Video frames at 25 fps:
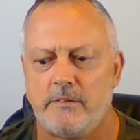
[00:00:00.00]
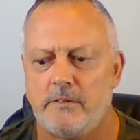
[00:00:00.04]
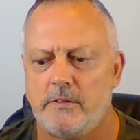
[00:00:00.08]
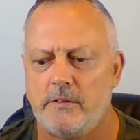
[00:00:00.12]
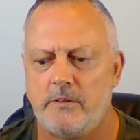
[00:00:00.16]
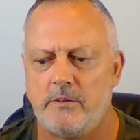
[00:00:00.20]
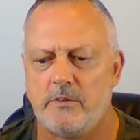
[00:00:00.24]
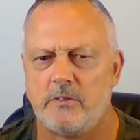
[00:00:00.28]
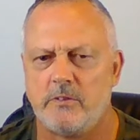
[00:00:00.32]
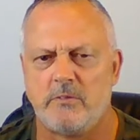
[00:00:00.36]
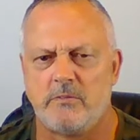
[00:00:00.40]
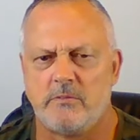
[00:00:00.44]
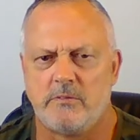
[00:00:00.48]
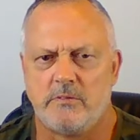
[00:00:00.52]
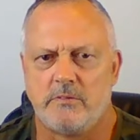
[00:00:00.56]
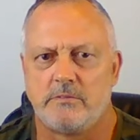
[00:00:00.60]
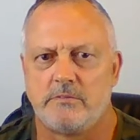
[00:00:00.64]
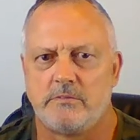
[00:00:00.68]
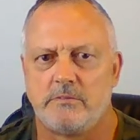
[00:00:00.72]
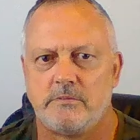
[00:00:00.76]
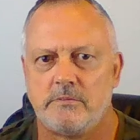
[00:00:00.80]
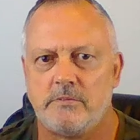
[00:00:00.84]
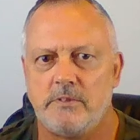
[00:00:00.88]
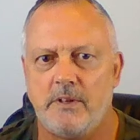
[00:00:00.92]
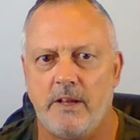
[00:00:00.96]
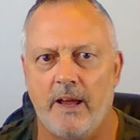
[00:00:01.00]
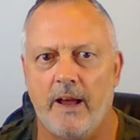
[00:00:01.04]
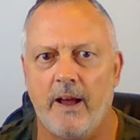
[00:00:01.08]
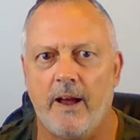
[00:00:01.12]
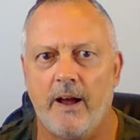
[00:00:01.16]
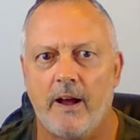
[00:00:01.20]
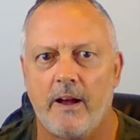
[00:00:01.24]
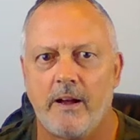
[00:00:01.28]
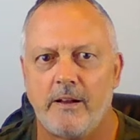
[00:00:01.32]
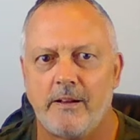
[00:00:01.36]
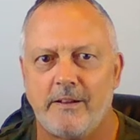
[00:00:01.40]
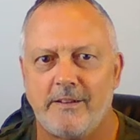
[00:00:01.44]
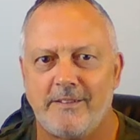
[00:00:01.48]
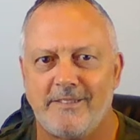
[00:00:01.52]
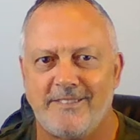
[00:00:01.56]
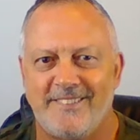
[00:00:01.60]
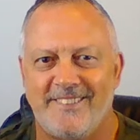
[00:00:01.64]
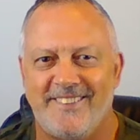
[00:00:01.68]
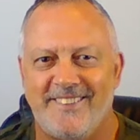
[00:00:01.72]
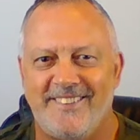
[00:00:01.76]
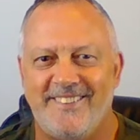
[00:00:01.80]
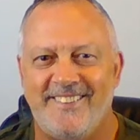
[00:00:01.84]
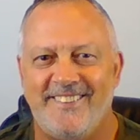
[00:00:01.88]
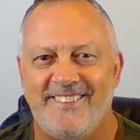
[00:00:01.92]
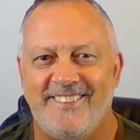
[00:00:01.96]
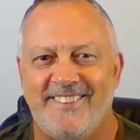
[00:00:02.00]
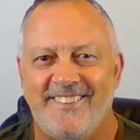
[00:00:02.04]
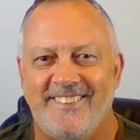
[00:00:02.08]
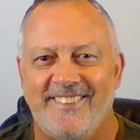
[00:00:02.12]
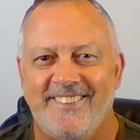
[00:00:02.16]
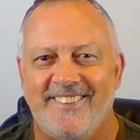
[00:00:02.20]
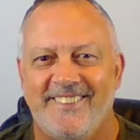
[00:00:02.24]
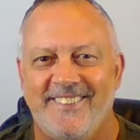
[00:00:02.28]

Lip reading: He goes, well, yeah. I